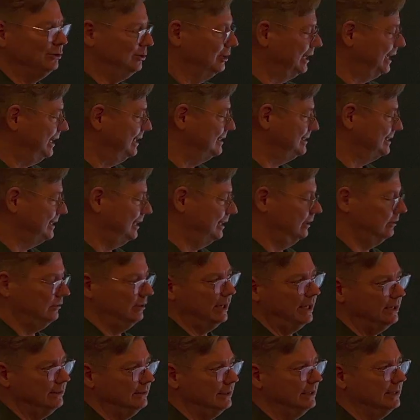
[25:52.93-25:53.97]
You can't set it to
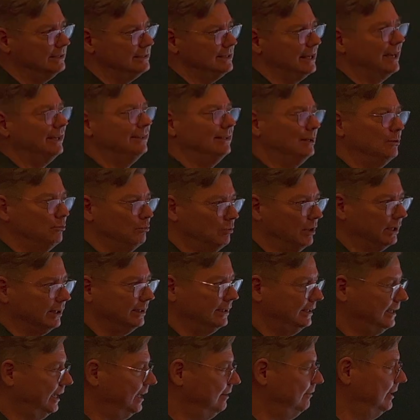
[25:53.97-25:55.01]
80, it's 81
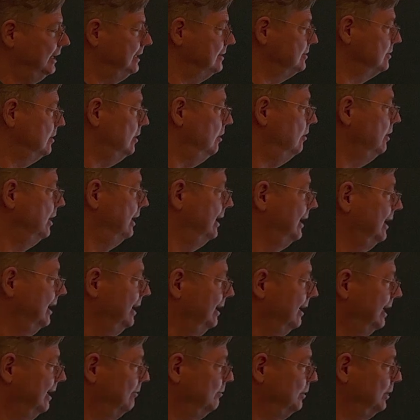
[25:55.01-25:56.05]
kV. So
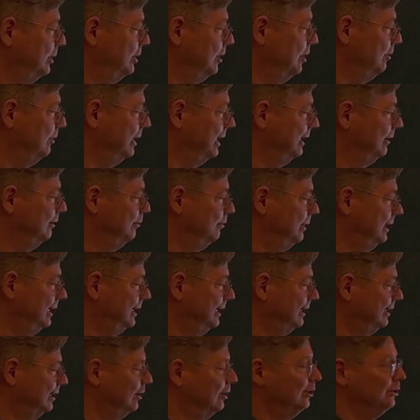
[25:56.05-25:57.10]
if we go in, we
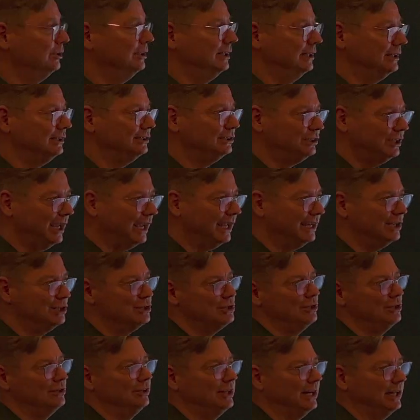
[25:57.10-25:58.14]
can go in and
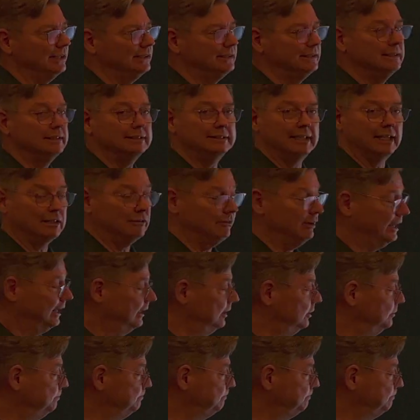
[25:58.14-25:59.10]
change that set value.